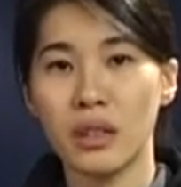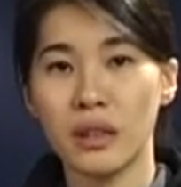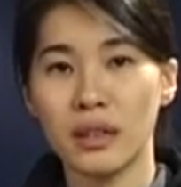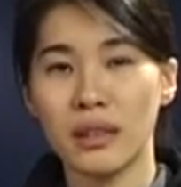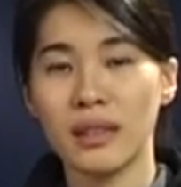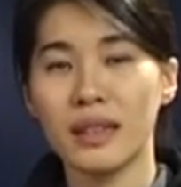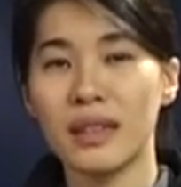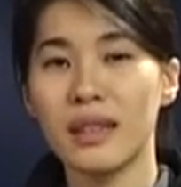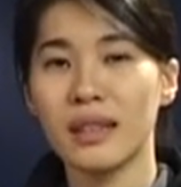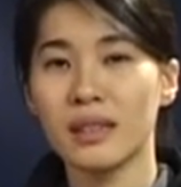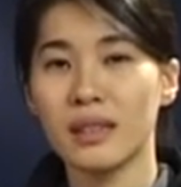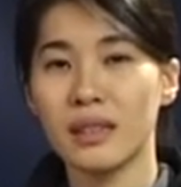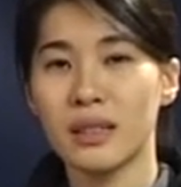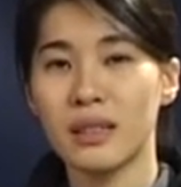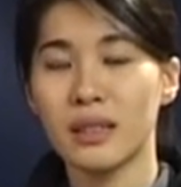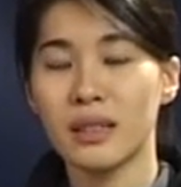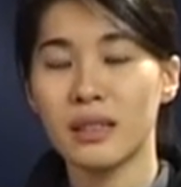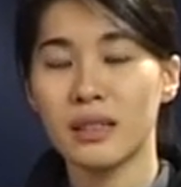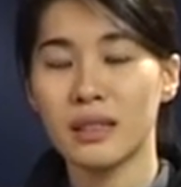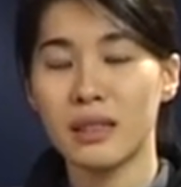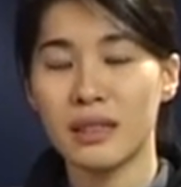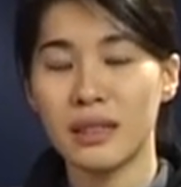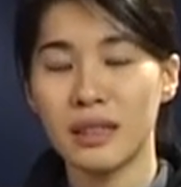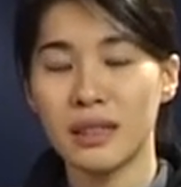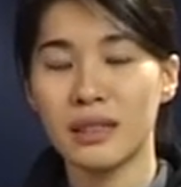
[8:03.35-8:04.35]
It does
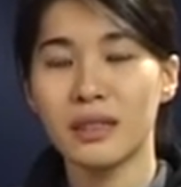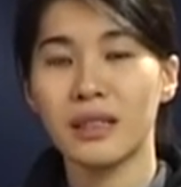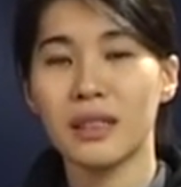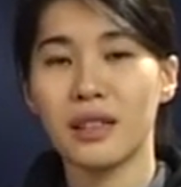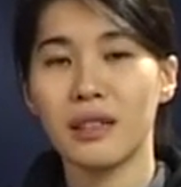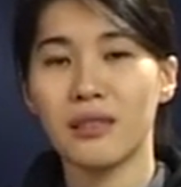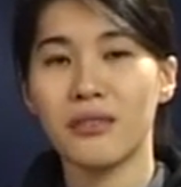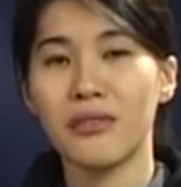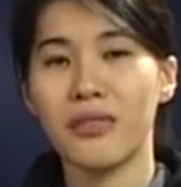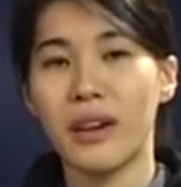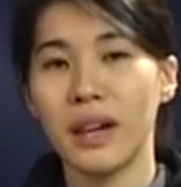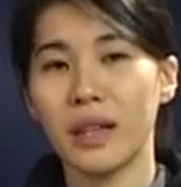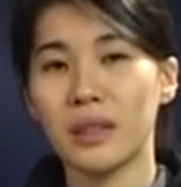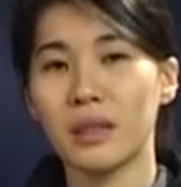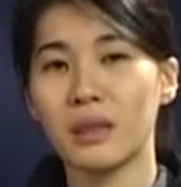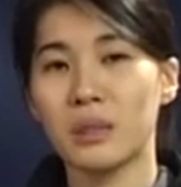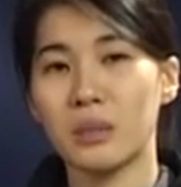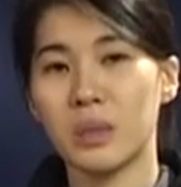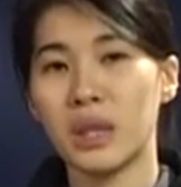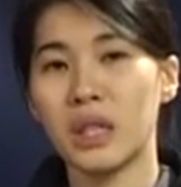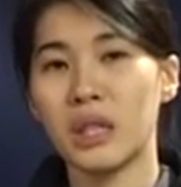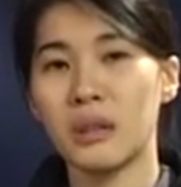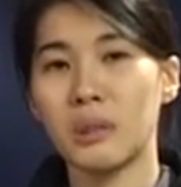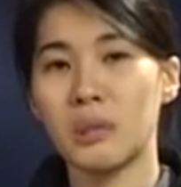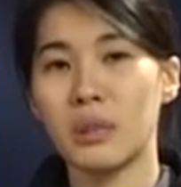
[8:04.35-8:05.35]
affect the
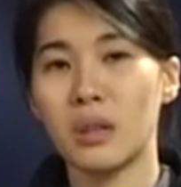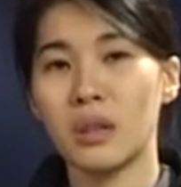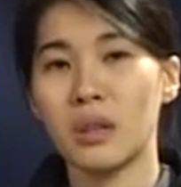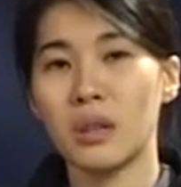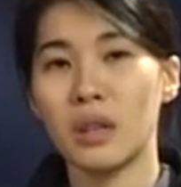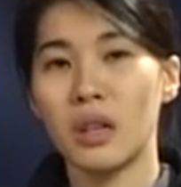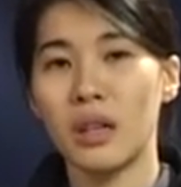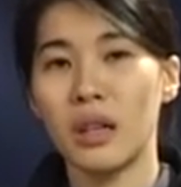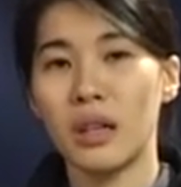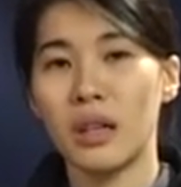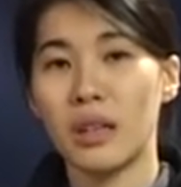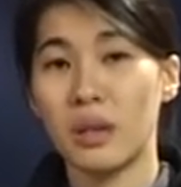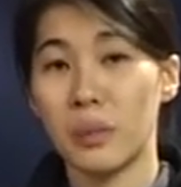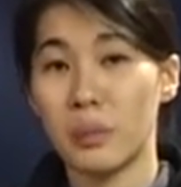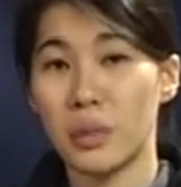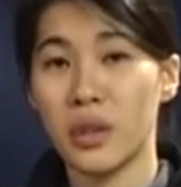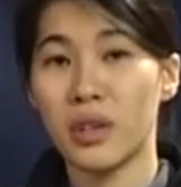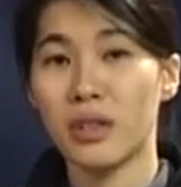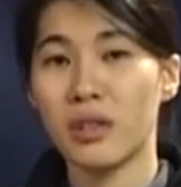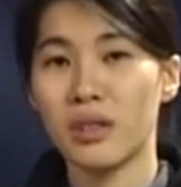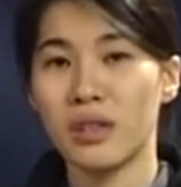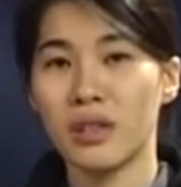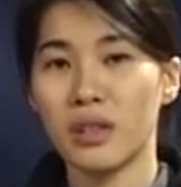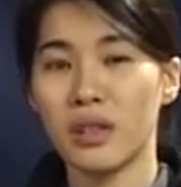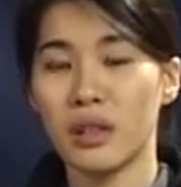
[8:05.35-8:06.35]
people, the
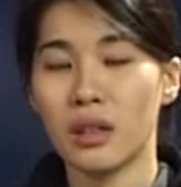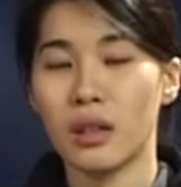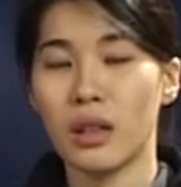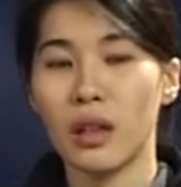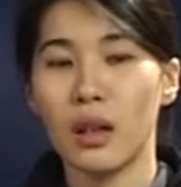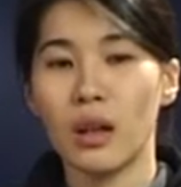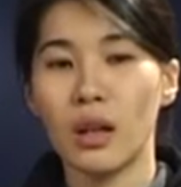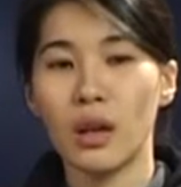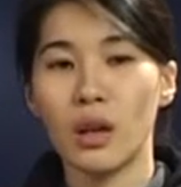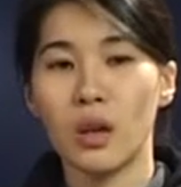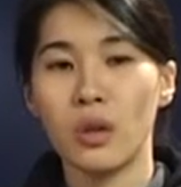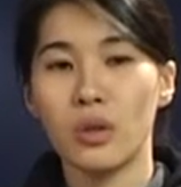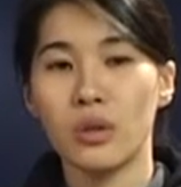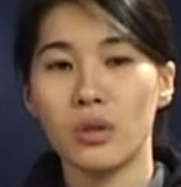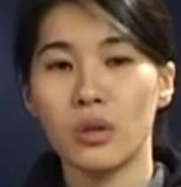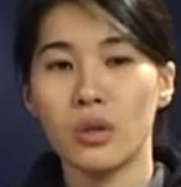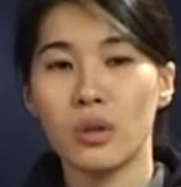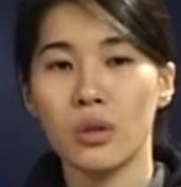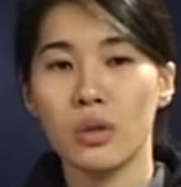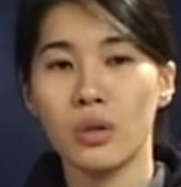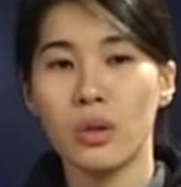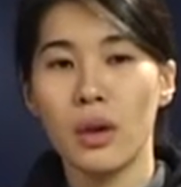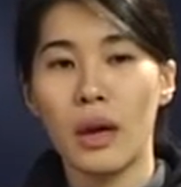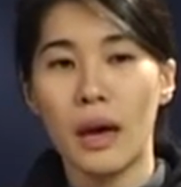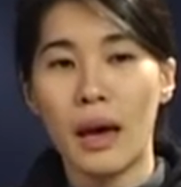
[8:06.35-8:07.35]
person
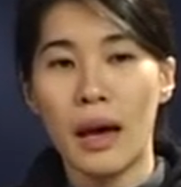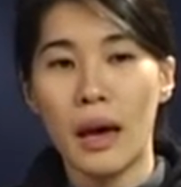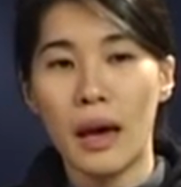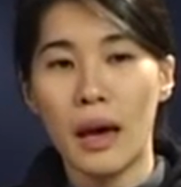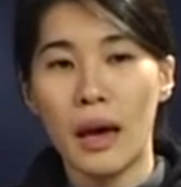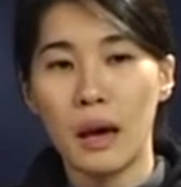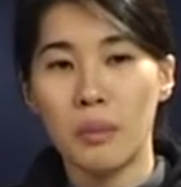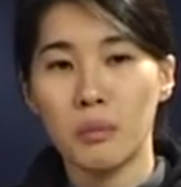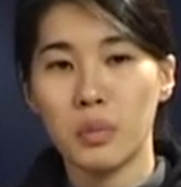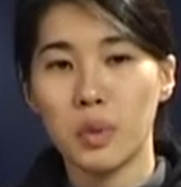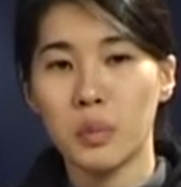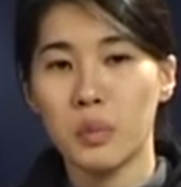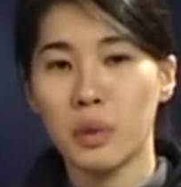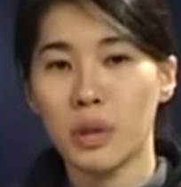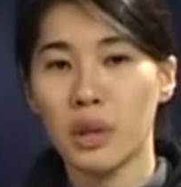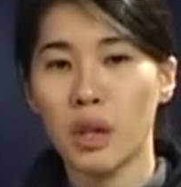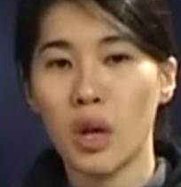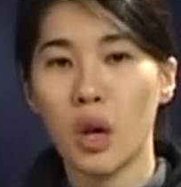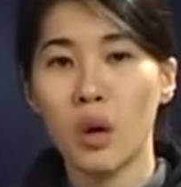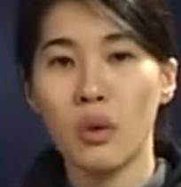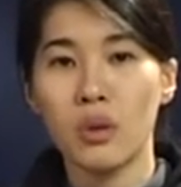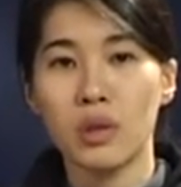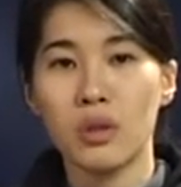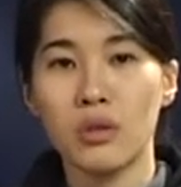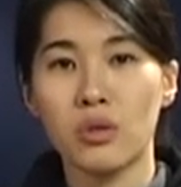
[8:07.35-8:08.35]
also, and people
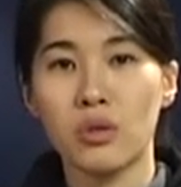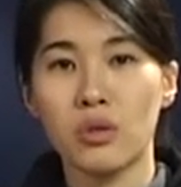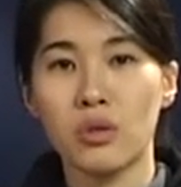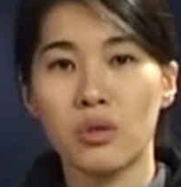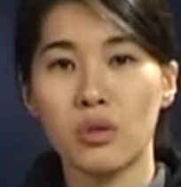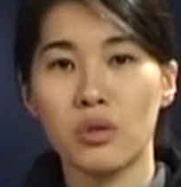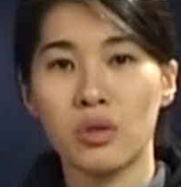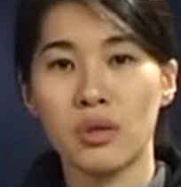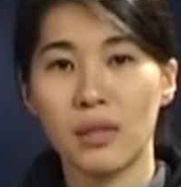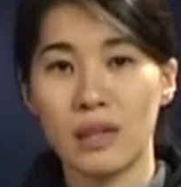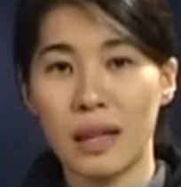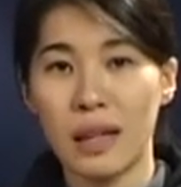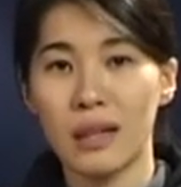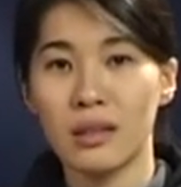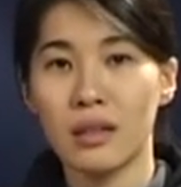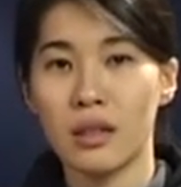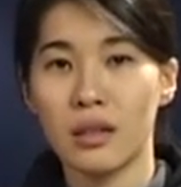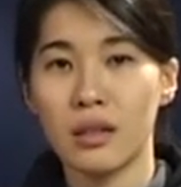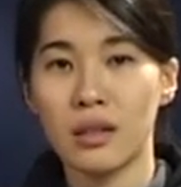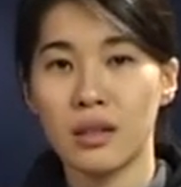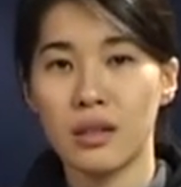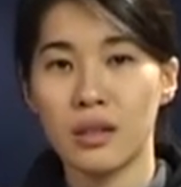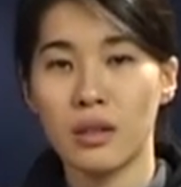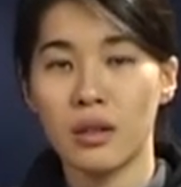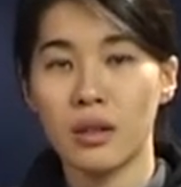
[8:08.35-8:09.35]
go into
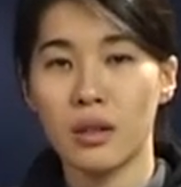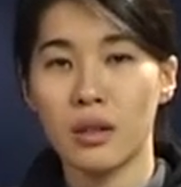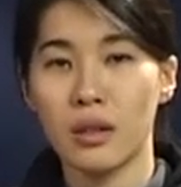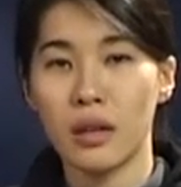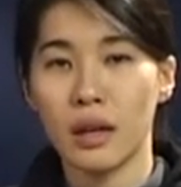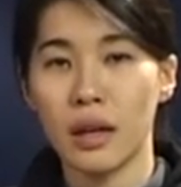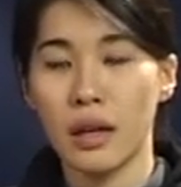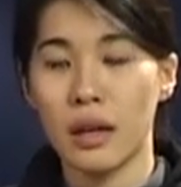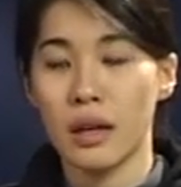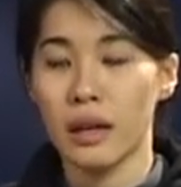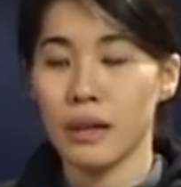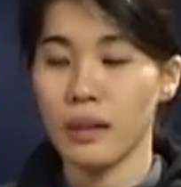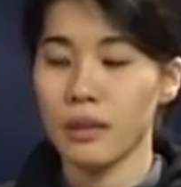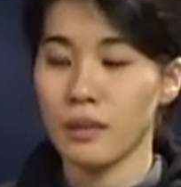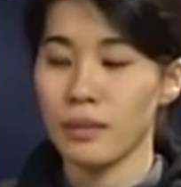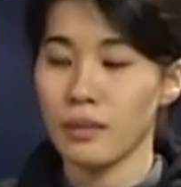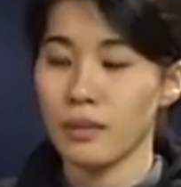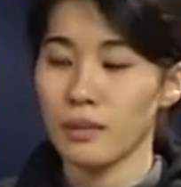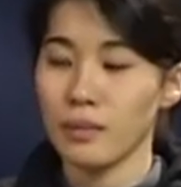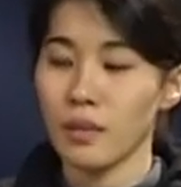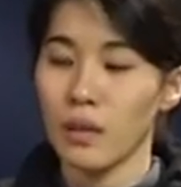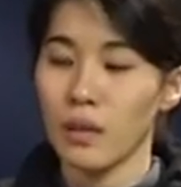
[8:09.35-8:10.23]
sadness, okay?